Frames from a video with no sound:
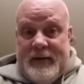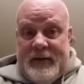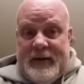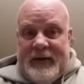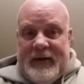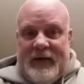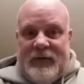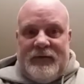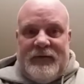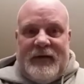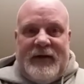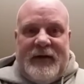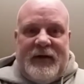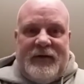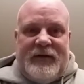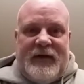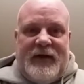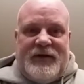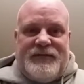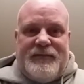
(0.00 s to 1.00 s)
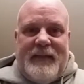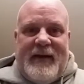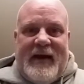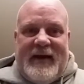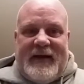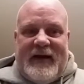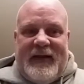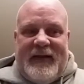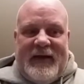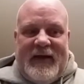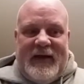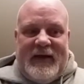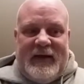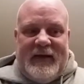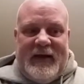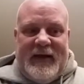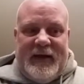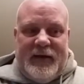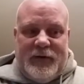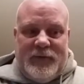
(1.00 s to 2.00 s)
and I'll touch back on that
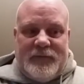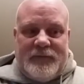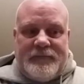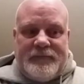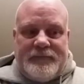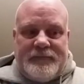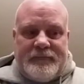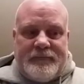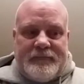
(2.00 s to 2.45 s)
later.